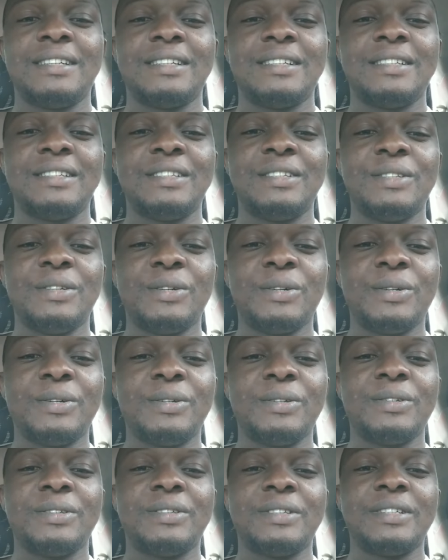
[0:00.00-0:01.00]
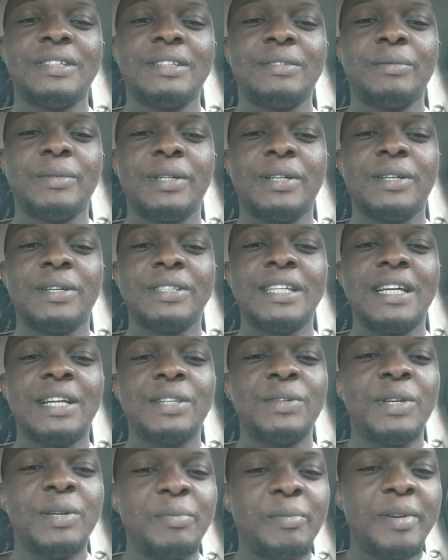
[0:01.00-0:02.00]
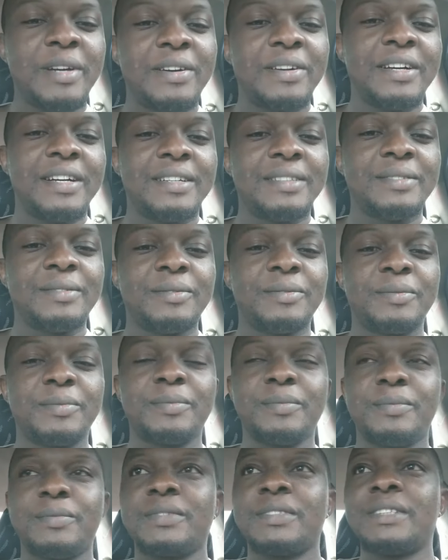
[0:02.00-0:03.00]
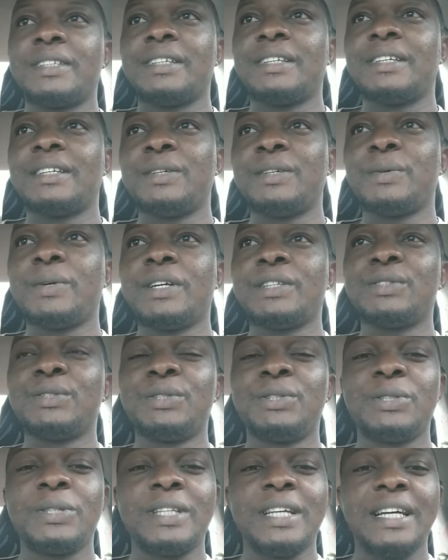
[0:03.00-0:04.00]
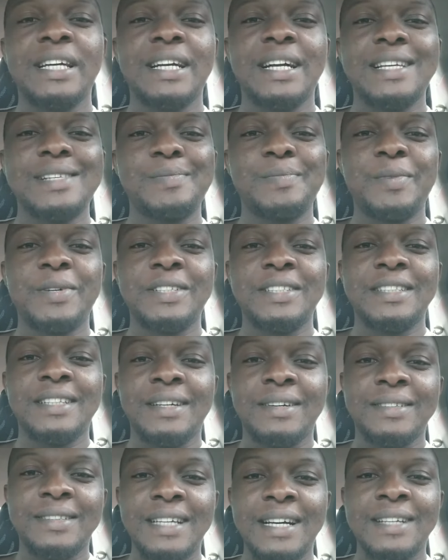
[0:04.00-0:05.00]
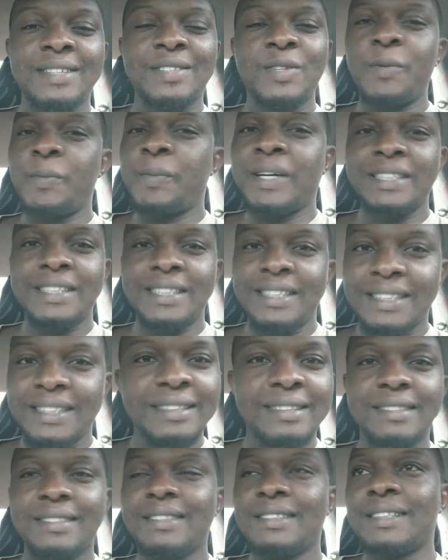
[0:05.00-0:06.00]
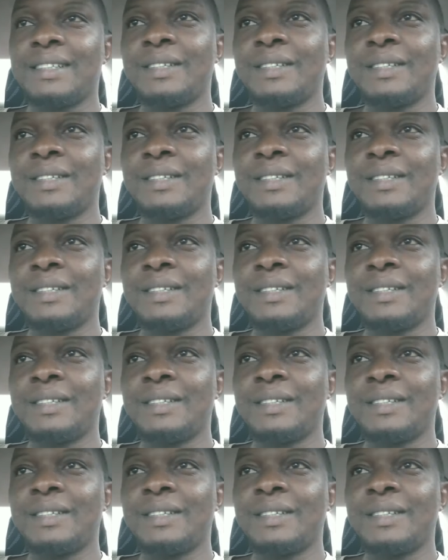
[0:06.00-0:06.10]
You know, because they're doing burial. He wants to show that he has money now. That's normal thing.